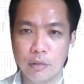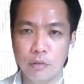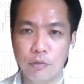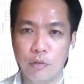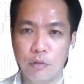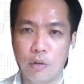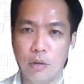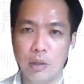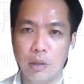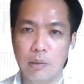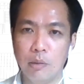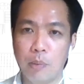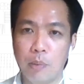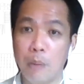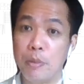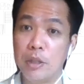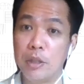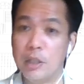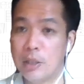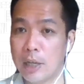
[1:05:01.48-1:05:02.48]
for a
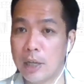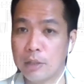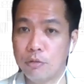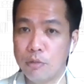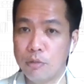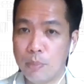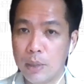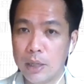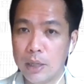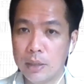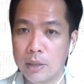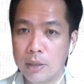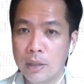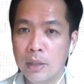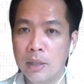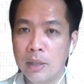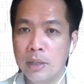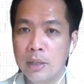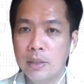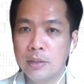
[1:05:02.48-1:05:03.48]
property tax rebate,
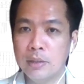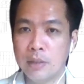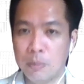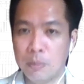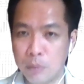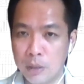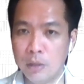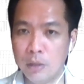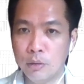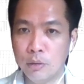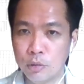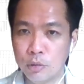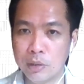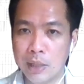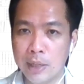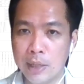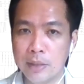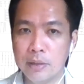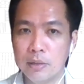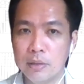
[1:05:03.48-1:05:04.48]
something along those
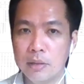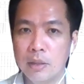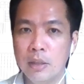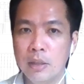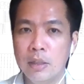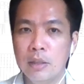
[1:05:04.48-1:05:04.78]
lines.